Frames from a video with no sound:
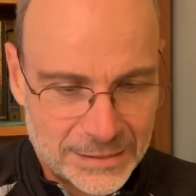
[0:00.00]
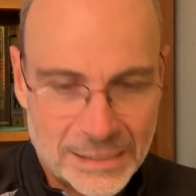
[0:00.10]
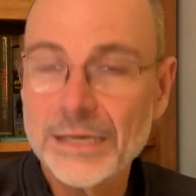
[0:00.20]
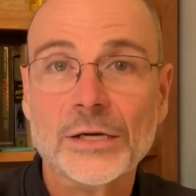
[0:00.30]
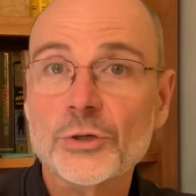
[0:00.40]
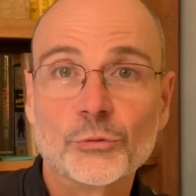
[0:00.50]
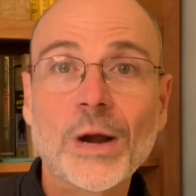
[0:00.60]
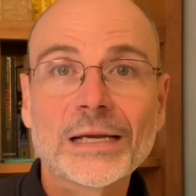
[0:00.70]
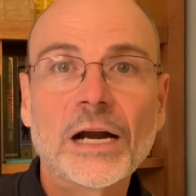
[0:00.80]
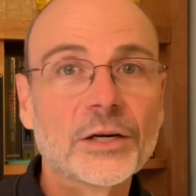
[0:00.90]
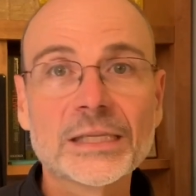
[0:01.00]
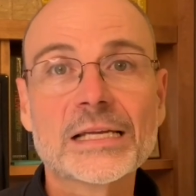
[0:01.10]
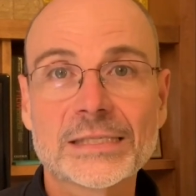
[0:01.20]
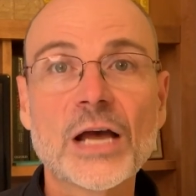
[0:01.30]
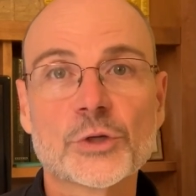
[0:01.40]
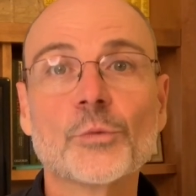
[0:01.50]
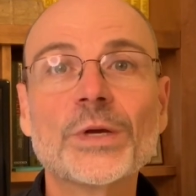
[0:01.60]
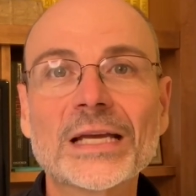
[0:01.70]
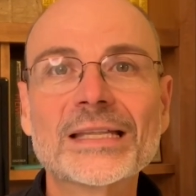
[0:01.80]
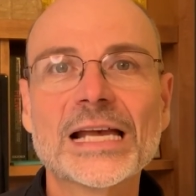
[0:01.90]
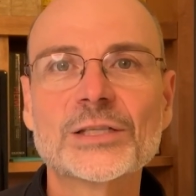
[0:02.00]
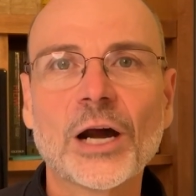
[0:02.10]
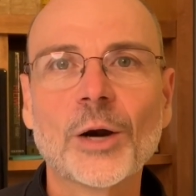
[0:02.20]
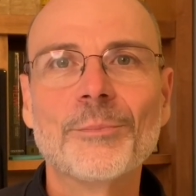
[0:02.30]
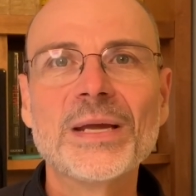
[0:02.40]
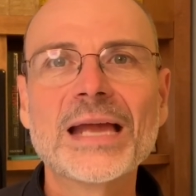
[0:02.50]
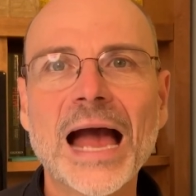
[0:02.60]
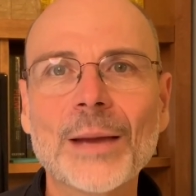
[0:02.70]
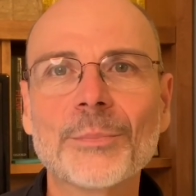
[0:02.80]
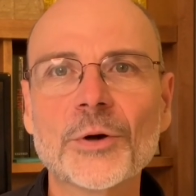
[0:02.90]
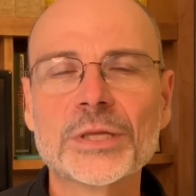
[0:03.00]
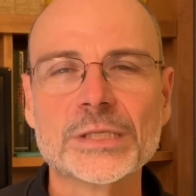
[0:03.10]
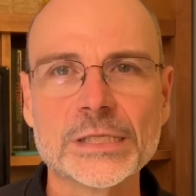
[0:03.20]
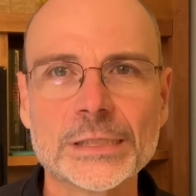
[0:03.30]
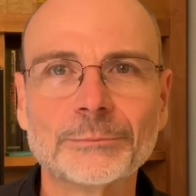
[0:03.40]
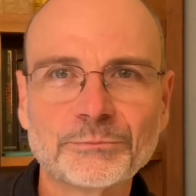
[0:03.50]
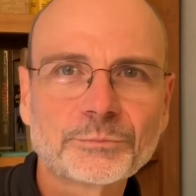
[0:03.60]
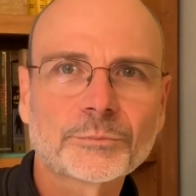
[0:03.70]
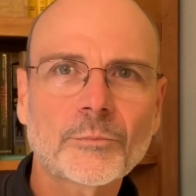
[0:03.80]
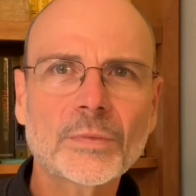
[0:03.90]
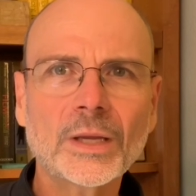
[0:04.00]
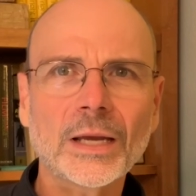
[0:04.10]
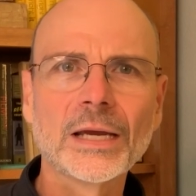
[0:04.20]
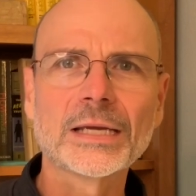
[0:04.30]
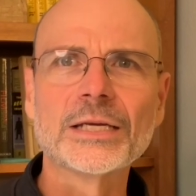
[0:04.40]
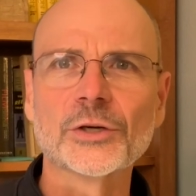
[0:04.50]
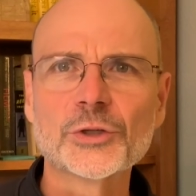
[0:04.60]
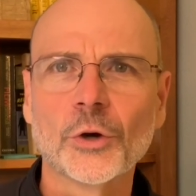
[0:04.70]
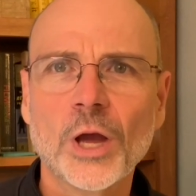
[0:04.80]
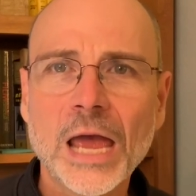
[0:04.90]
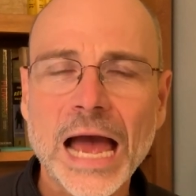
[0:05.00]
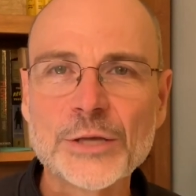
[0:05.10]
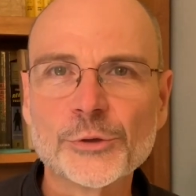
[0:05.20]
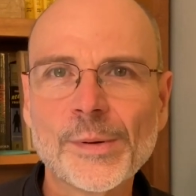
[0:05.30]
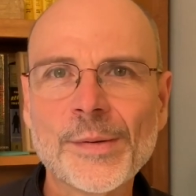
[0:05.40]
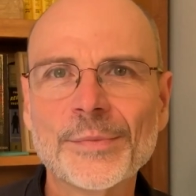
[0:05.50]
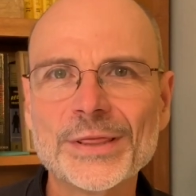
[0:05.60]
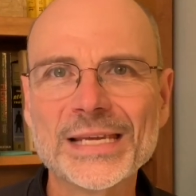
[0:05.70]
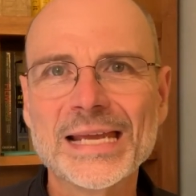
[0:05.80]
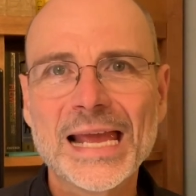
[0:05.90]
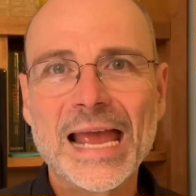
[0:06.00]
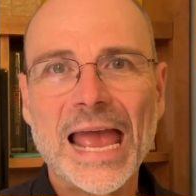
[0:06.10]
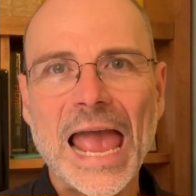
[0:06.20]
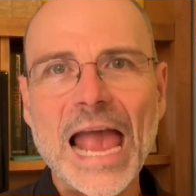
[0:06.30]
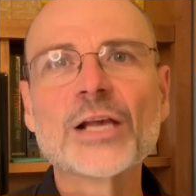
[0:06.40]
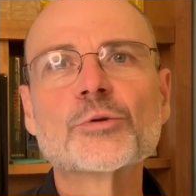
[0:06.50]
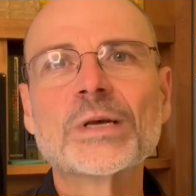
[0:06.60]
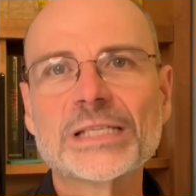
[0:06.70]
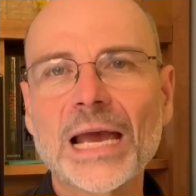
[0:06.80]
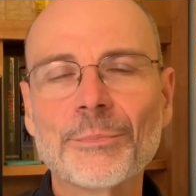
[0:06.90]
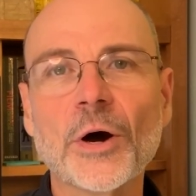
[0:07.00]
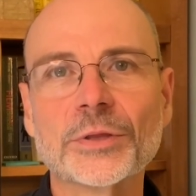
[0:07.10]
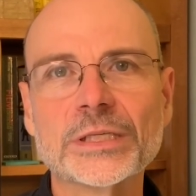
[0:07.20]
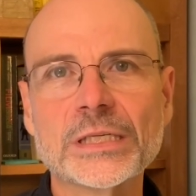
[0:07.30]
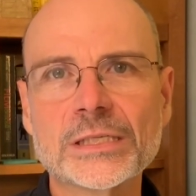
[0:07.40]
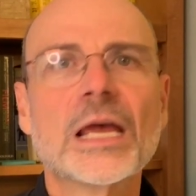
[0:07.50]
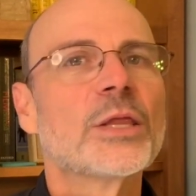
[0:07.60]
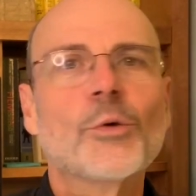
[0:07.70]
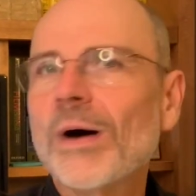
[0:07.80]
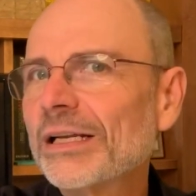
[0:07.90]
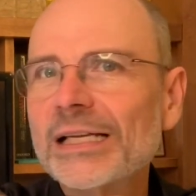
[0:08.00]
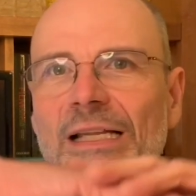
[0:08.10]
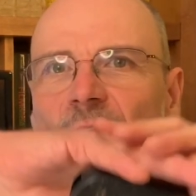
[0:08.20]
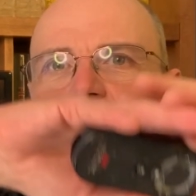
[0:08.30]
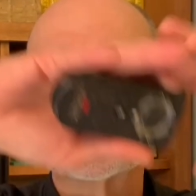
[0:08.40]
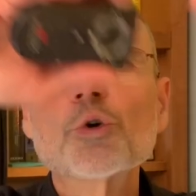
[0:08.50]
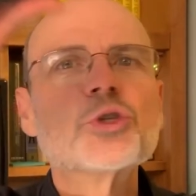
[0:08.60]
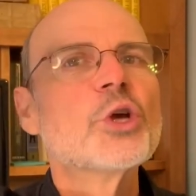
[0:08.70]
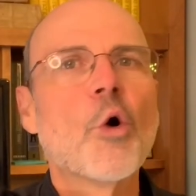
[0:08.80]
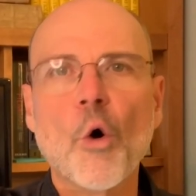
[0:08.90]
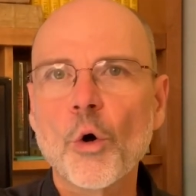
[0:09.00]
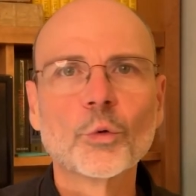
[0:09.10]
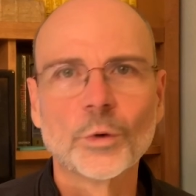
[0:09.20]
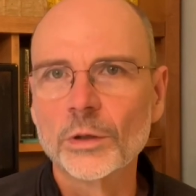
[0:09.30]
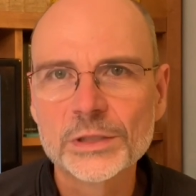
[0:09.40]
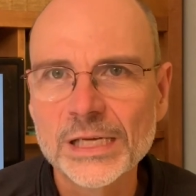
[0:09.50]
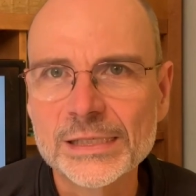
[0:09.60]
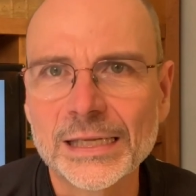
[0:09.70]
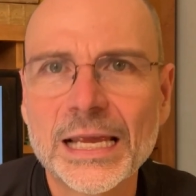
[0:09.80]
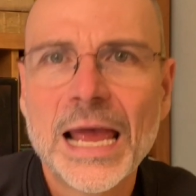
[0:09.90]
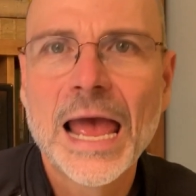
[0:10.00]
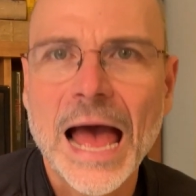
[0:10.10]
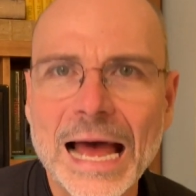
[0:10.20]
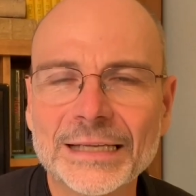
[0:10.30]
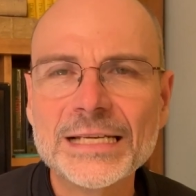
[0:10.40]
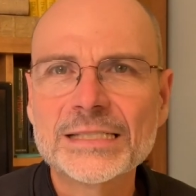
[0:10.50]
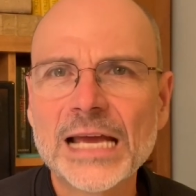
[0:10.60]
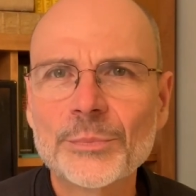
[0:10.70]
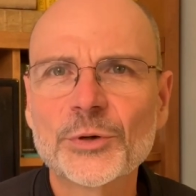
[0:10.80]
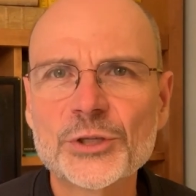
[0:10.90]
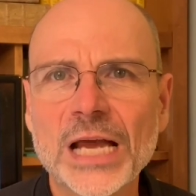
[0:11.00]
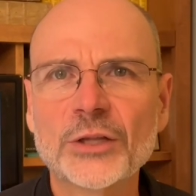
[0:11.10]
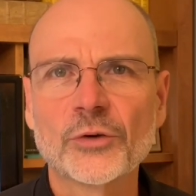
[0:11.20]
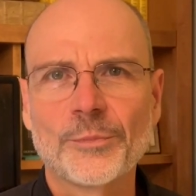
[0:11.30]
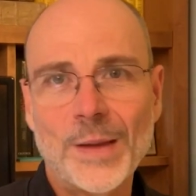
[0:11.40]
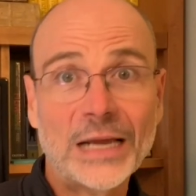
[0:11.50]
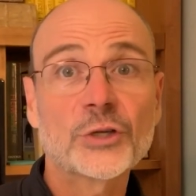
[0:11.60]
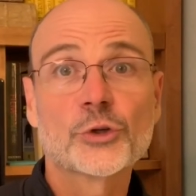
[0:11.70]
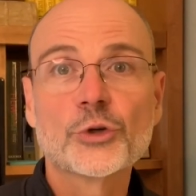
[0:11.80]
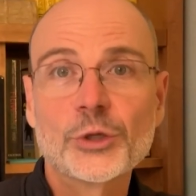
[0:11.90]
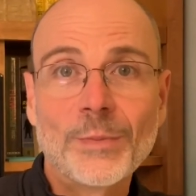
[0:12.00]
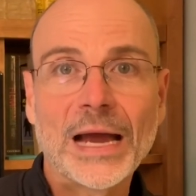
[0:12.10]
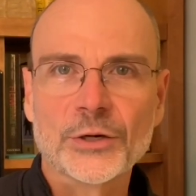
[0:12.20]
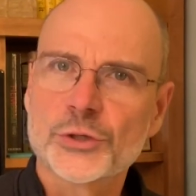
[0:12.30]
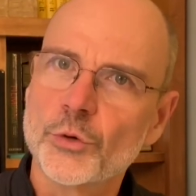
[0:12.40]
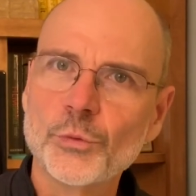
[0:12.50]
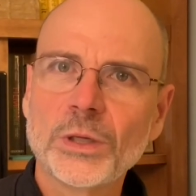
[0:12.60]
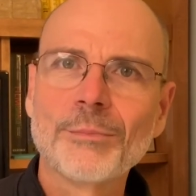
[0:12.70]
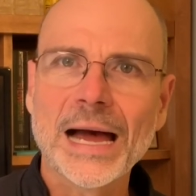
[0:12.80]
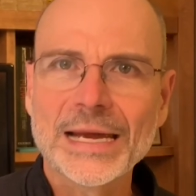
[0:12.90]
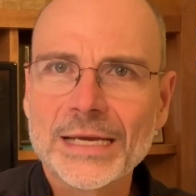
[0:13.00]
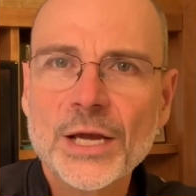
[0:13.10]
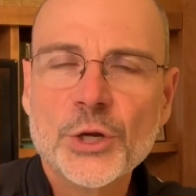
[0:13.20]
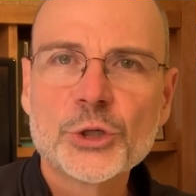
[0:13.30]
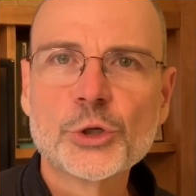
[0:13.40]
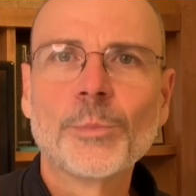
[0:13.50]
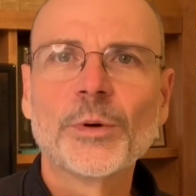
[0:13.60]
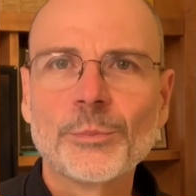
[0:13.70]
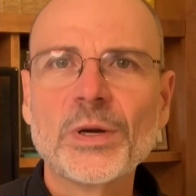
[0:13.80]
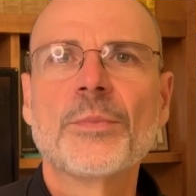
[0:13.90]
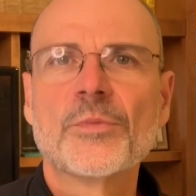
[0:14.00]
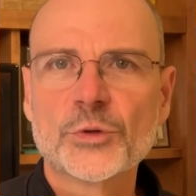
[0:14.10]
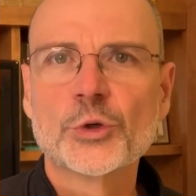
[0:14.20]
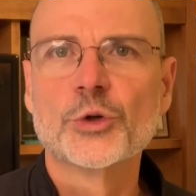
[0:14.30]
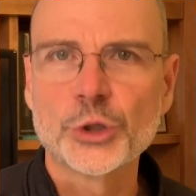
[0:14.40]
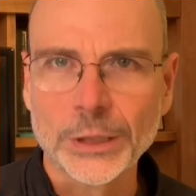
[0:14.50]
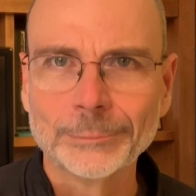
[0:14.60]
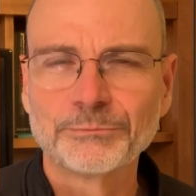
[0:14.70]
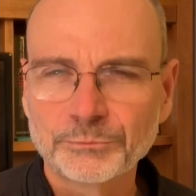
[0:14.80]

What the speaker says: run our test now. So we can test our big hypothesis here. So as you remember, the XYZ hypothesis, the one that includes the whole world, says that at least 10% of packaged sushi buyers will buy super premium sushi